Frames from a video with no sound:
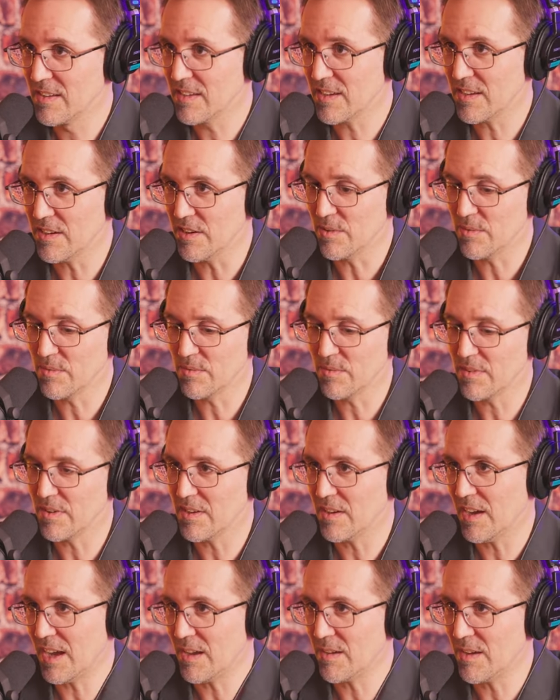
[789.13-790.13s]
you know,
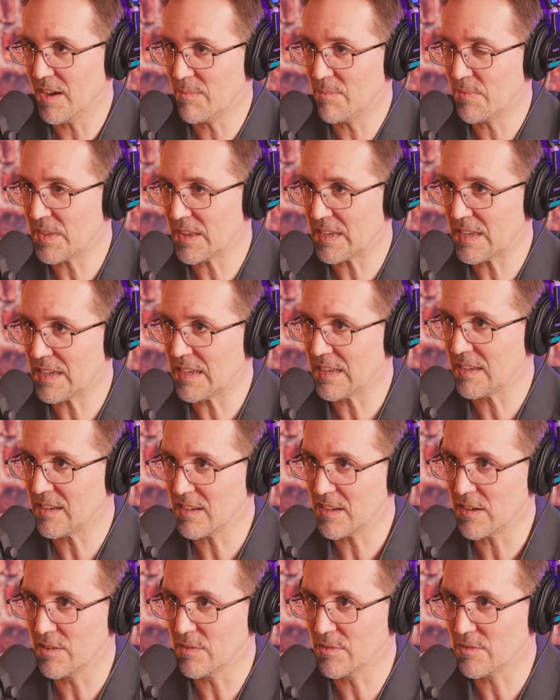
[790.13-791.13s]
I, am thinking,
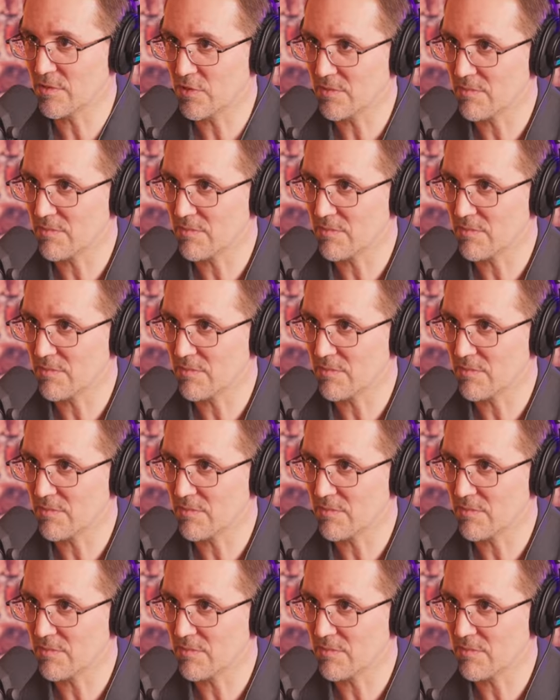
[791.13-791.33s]
you know, J-